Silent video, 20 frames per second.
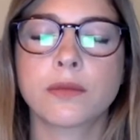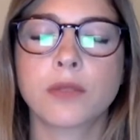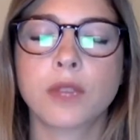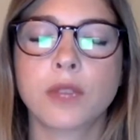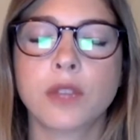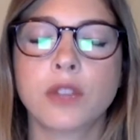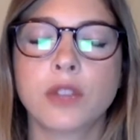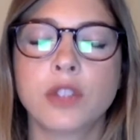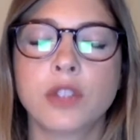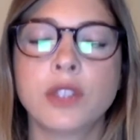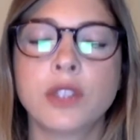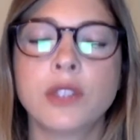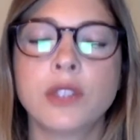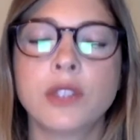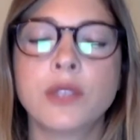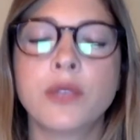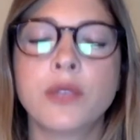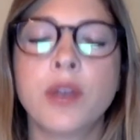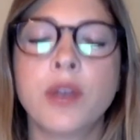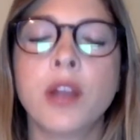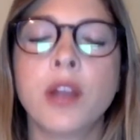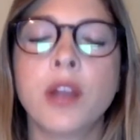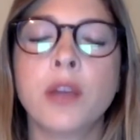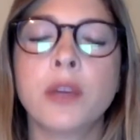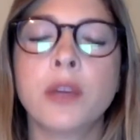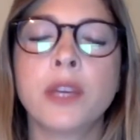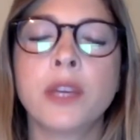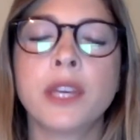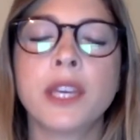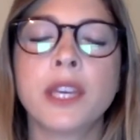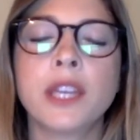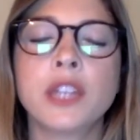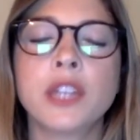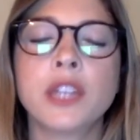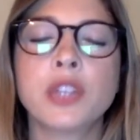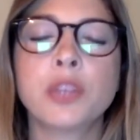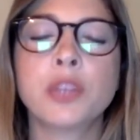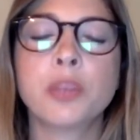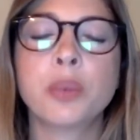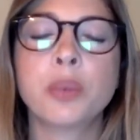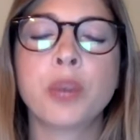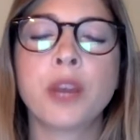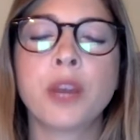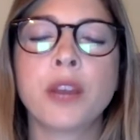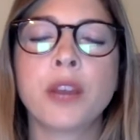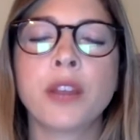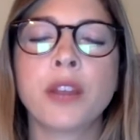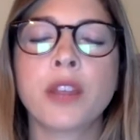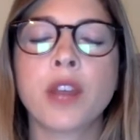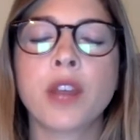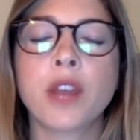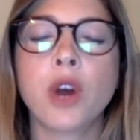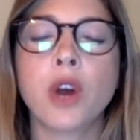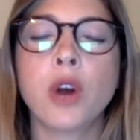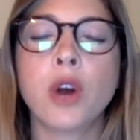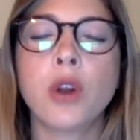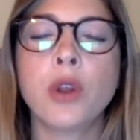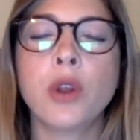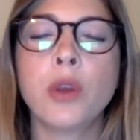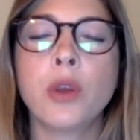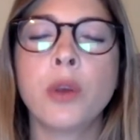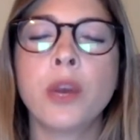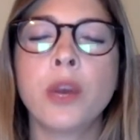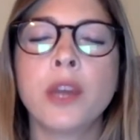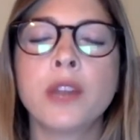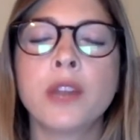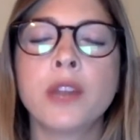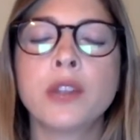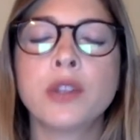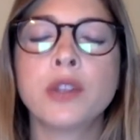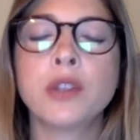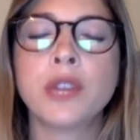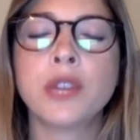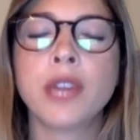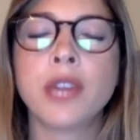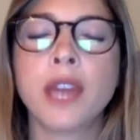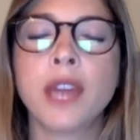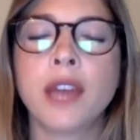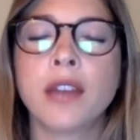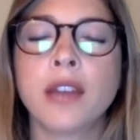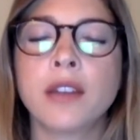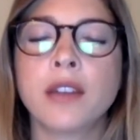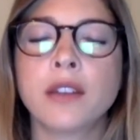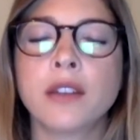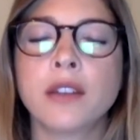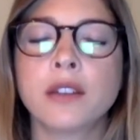Just following each breath all the way to the end.